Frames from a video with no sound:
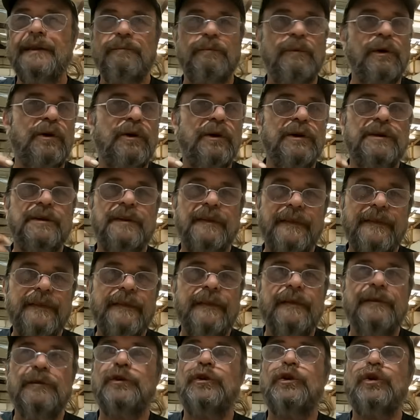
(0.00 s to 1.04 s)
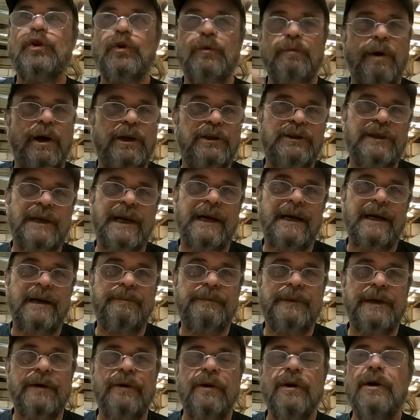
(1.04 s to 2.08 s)
because too much got
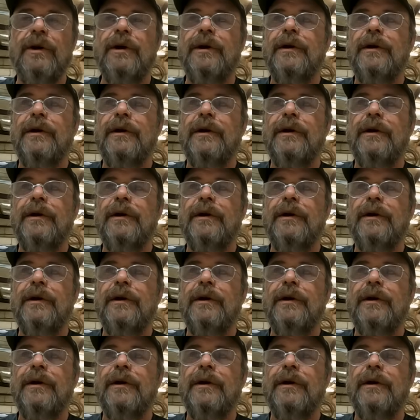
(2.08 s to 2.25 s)
up there.